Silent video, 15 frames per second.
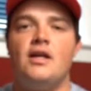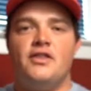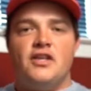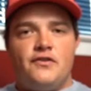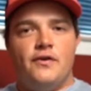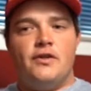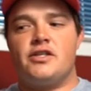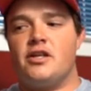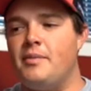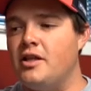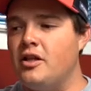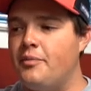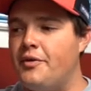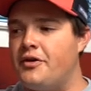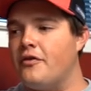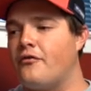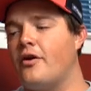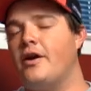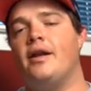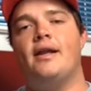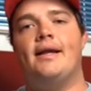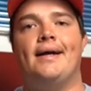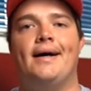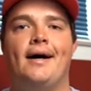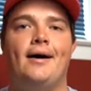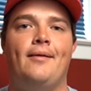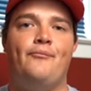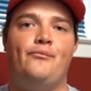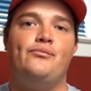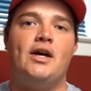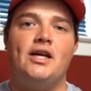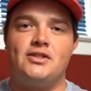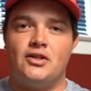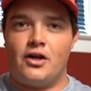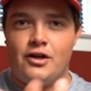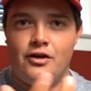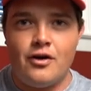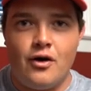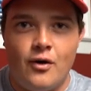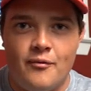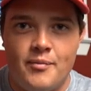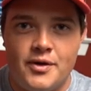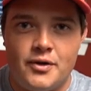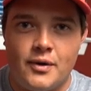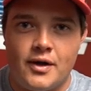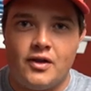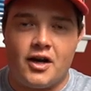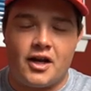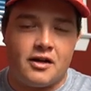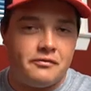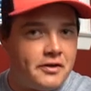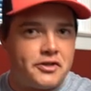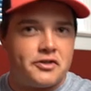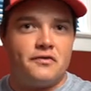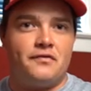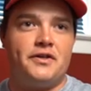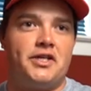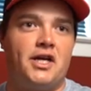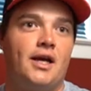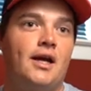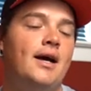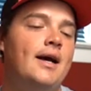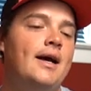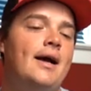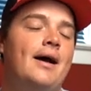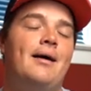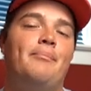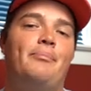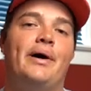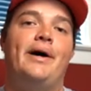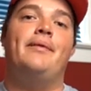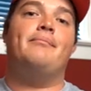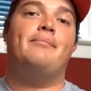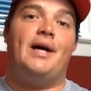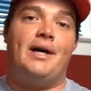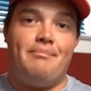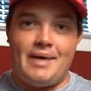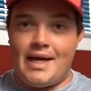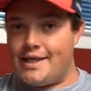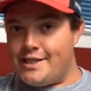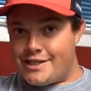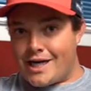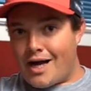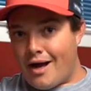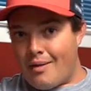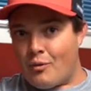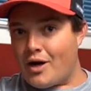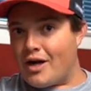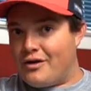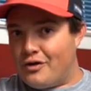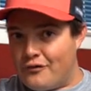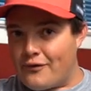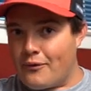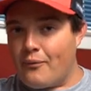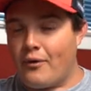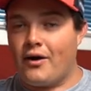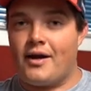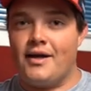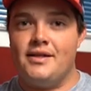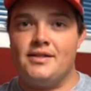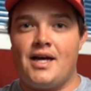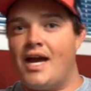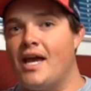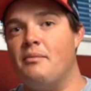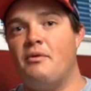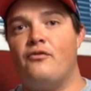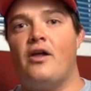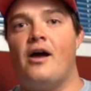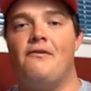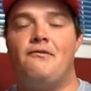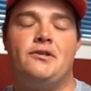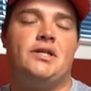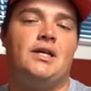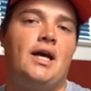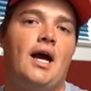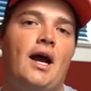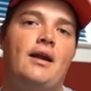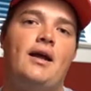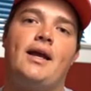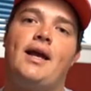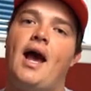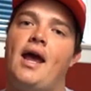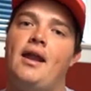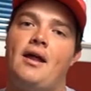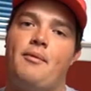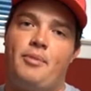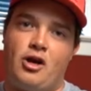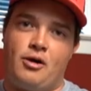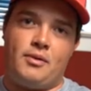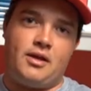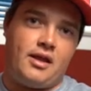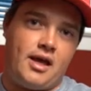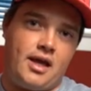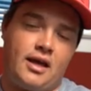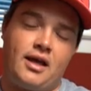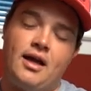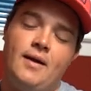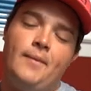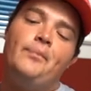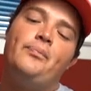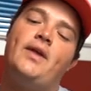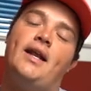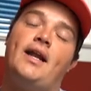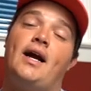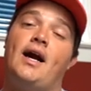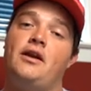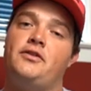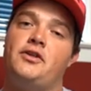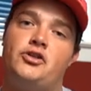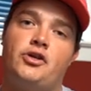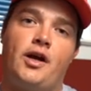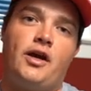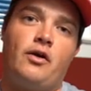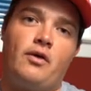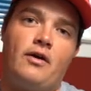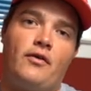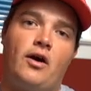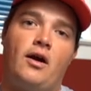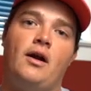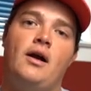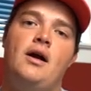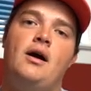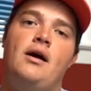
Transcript: This video is going to be a little bit different. As a lot of you know, I've been doing a lot of conventional fishing, but my main job, what I do for work, is I am a fly fishing guide. I guide at Pyramid Lake, and I guide on the Truckee River.